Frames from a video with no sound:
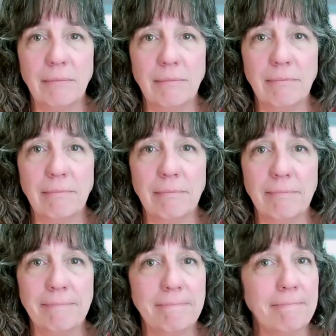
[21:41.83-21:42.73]

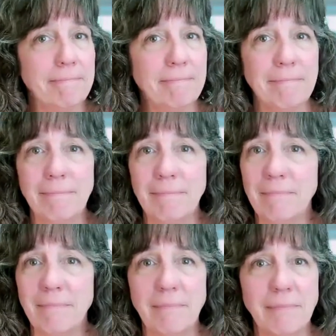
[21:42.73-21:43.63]

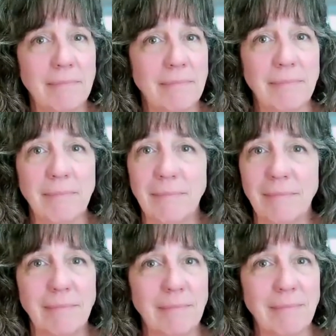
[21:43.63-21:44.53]

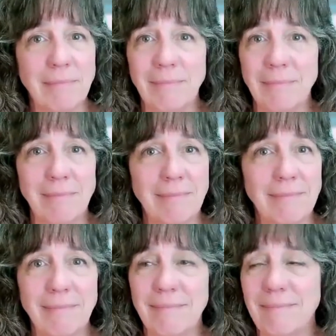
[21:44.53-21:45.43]

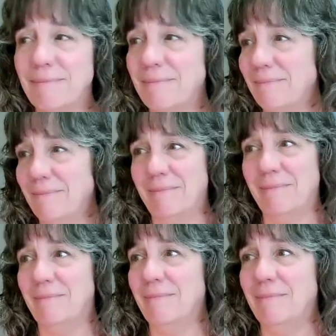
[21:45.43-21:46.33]
No one is speaking in this clip.